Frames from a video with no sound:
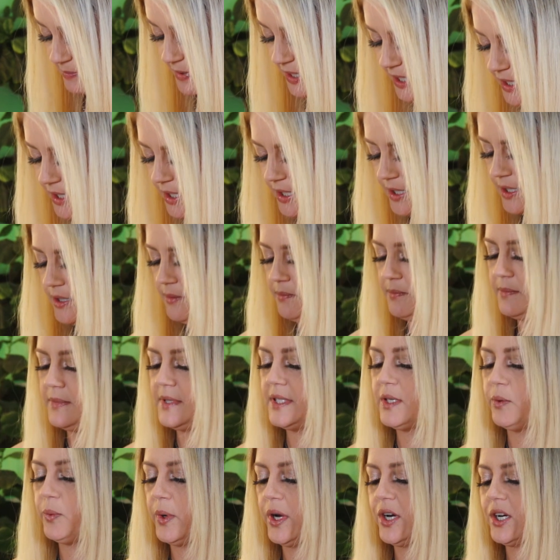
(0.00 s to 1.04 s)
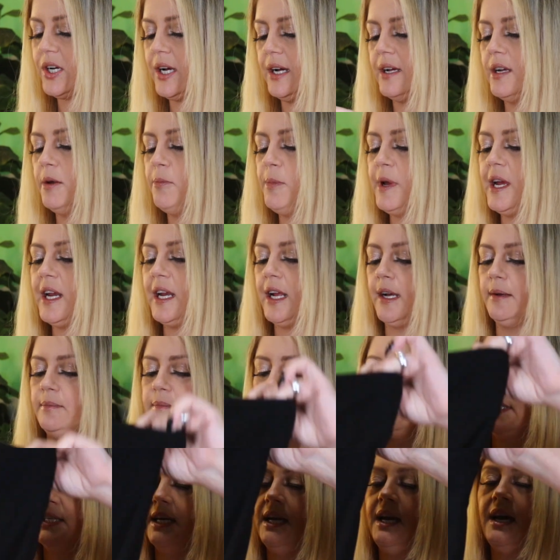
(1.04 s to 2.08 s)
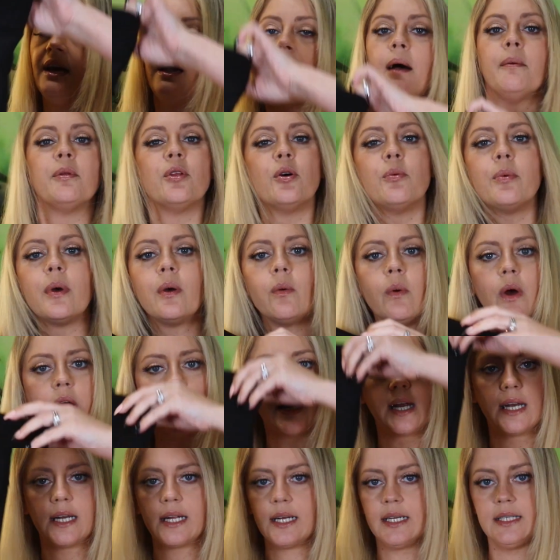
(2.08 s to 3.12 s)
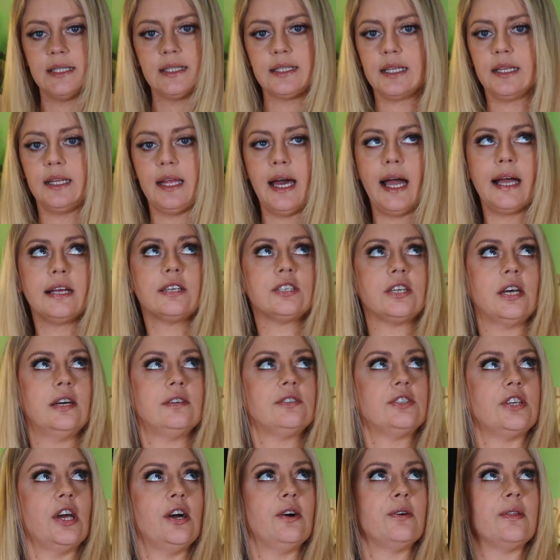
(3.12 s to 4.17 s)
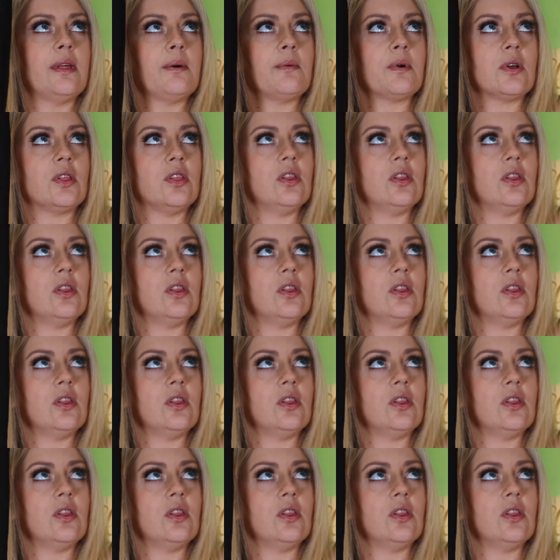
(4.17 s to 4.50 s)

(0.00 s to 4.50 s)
medium. So we are down to mediums. I'm a little bit worried because the last Shosho that were